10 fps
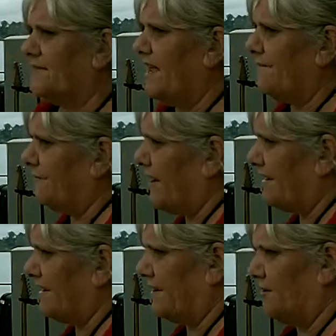they're
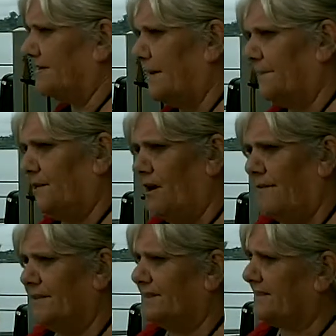fracking. I was up there
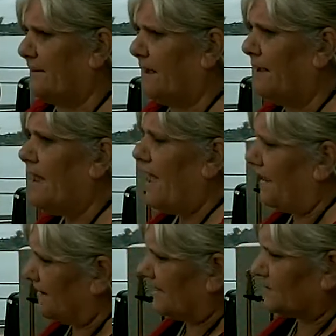over the summer
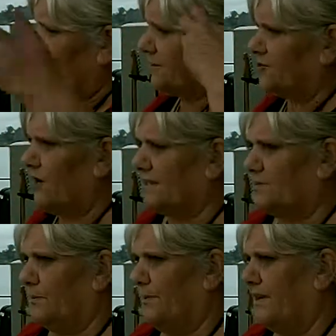and asked what the trucks
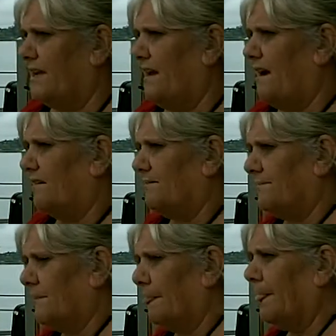were bringing out.
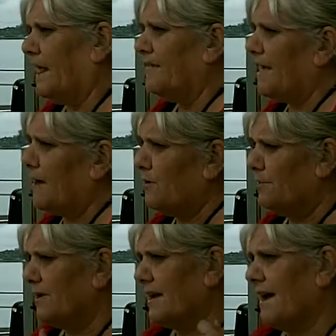They were
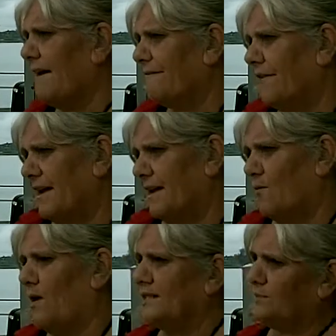bringing out fracking
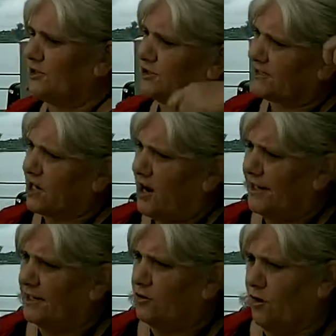waste, which is
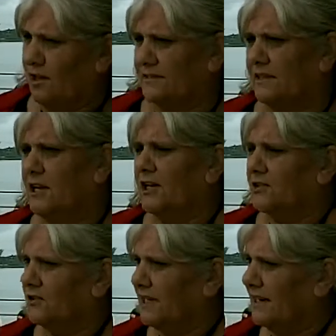going across
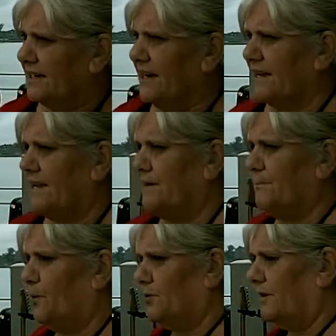to Taranaki and
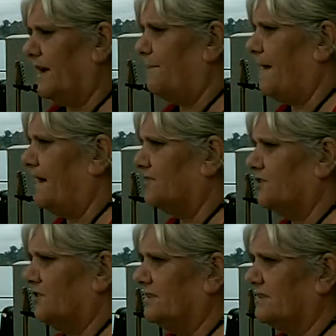put on our
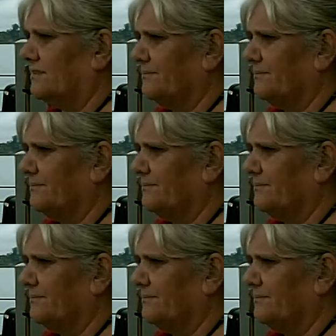pastures.